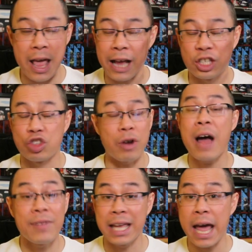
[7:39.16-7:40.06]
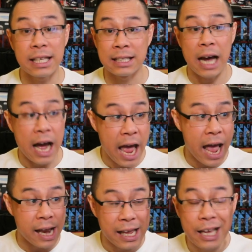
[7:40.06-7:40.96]
extravaganza.
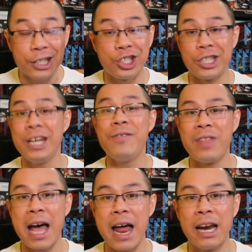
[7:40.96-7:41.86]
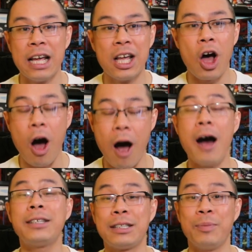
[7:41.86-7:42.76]
And he achieved that
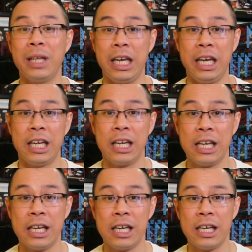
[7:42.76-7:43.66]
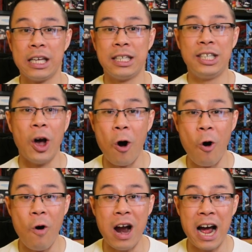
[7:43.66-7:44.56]
awesomely.
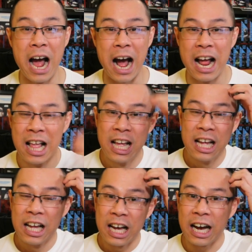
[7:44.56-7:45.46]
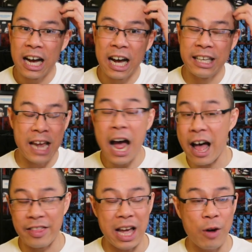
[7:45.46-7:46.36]
So, yeah,
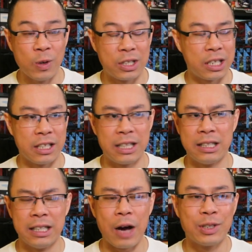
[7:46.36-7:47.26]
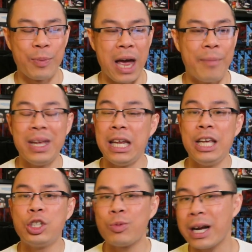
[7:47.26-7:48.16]
that was amazing. I mean,
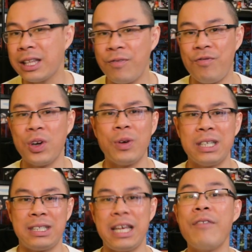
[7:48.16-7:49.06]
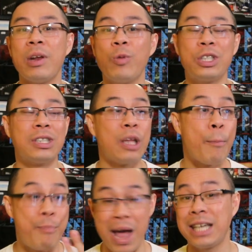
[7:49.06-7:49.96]
he directed Furious 7, which is
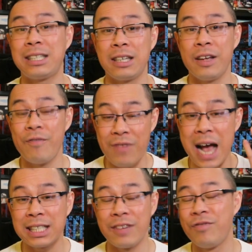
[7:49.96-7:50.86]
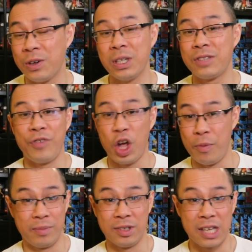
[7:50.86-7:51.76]
the best Fast and Furious film,
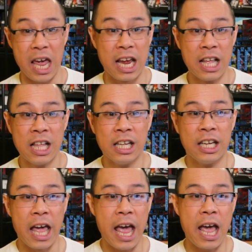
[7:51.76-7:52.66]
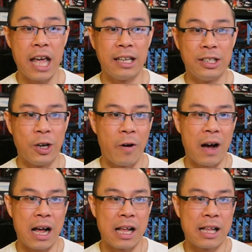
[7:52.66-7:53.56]
okay? And you
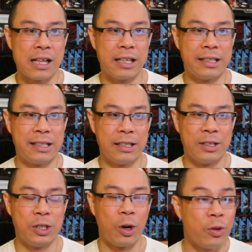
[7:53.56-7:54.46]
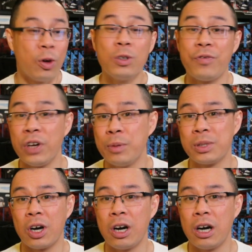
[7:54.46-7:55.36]
know those
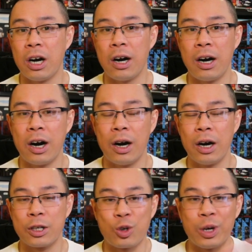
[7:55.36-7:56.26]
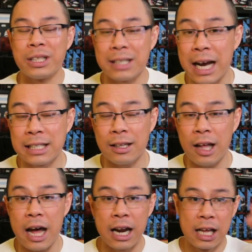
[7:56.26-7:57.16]
films are criticized a
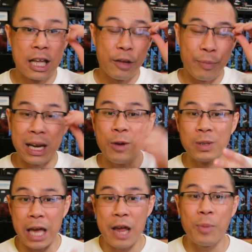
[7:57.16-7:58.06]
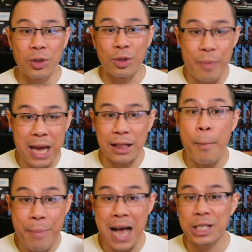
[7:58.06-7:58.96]
lot, but he was able to make the
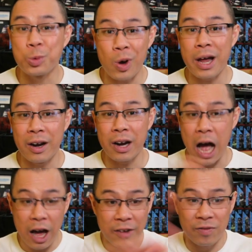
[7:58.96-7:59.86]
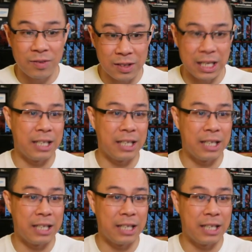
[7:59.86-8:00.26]
best one out of the